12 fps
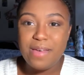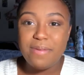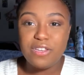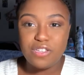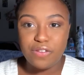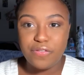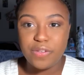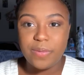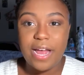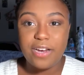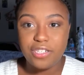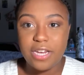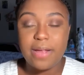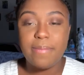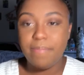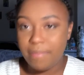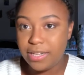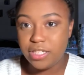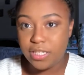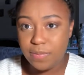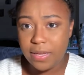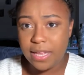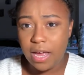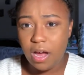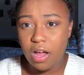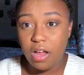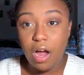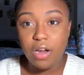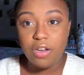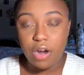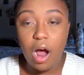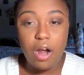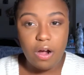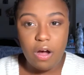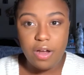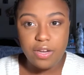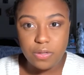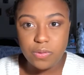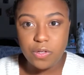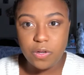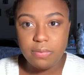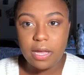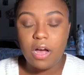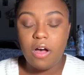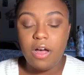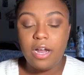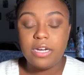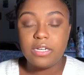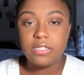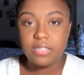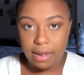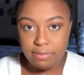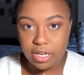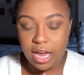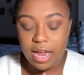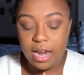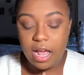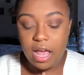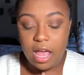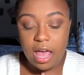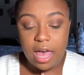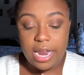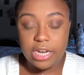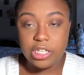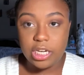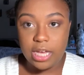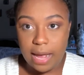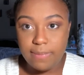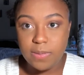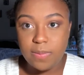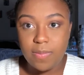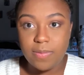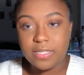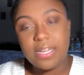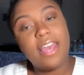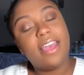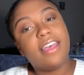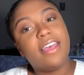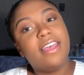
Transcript: This is the first one that actually, like, messaged me, like, not on YouTube, like, on Snapchat, and actually came to me and was like,